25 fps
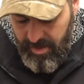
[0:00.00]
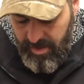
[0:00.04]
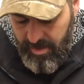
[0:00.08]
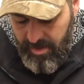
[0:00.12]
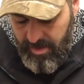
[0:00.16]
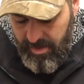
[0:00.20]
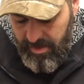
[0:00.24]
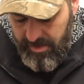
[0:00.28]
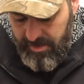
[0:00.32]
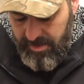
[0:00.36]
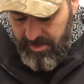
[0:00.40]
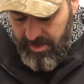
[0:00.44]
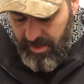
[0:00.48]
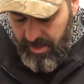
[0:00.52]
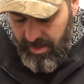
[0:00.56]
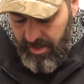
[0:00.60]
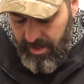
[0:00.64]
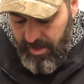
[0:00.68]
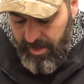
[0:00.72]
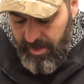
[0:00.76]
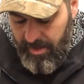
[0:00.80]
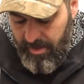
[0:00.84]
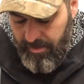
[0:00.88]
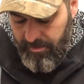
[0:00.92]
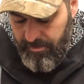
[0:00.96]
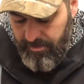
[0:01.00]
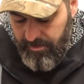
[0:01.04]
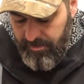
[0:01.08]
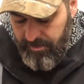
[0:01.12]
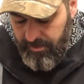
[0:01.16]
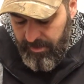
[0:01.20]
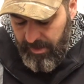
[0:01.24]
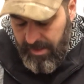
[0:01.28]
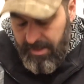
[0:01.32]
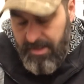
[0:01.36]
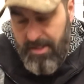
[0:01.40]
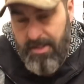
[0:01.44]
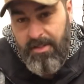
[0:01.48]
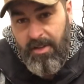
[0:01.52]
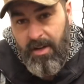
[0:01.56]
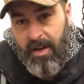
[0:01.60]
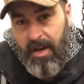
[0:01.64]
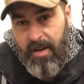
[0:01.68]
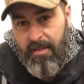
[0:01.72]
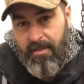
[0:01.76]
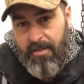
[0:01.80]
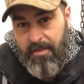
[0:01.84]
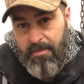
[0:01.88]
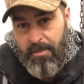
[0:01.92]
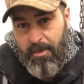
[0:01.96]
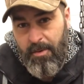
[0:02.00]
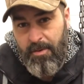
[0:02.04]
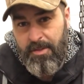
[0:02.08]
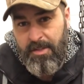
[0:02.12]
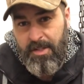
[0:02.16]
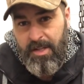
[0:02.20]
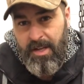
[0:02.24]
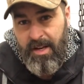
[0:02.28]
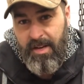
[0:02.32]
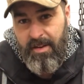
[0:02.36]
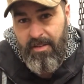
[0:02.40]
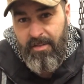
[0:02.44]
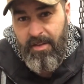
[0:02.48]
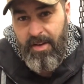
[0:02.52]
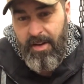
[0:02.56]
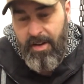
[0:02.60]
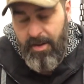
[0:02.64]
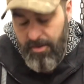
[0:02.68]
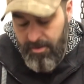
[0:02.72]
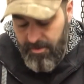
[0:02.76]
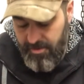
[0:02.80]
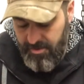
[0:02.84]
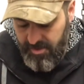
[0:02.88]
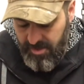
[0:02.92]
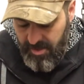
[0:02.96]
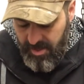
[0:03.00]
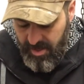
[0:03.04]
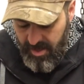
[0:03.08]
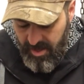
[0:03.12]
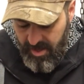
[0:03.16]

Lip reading: because I still haven't posted any videos